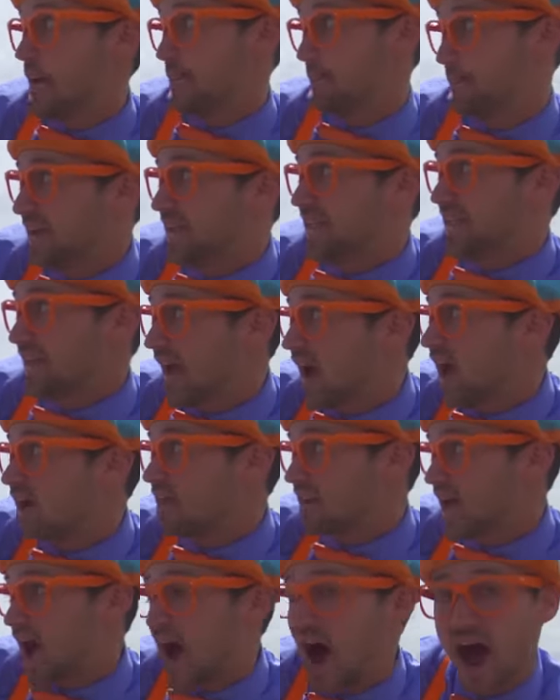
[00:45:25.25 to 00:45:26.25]

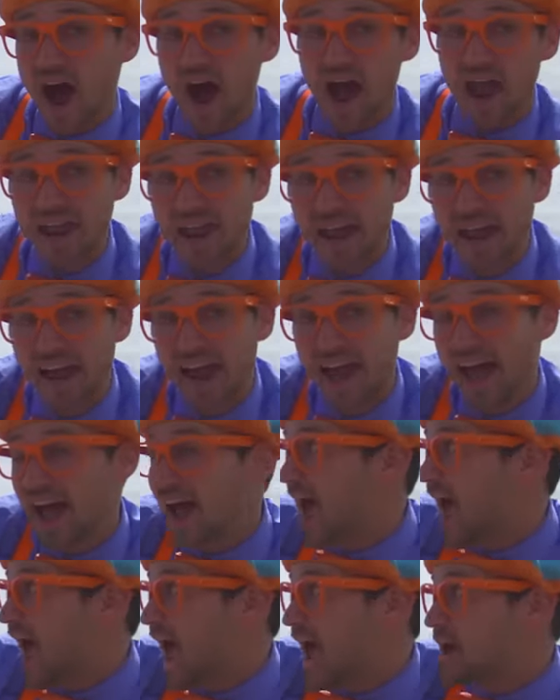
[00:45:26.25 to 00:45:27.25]
B-L-I
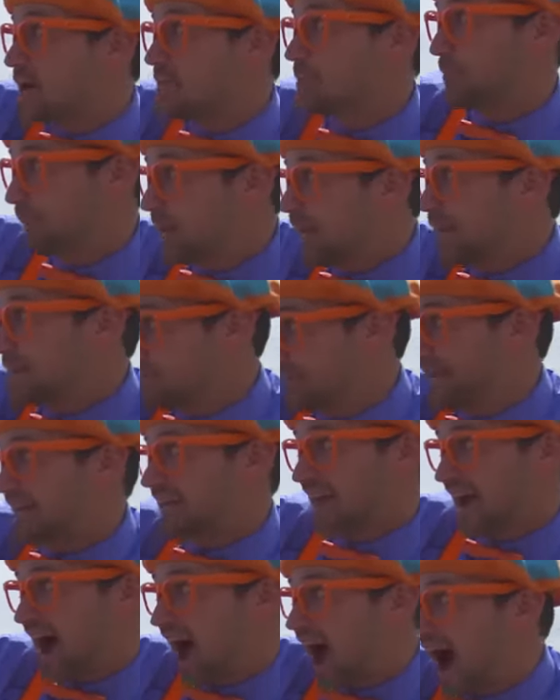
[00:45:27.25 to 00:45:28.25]

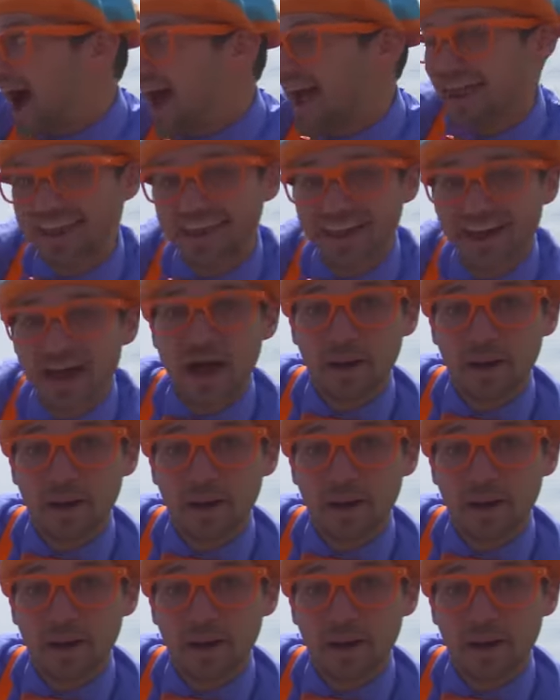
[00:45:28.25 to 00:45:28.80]
P-P-I.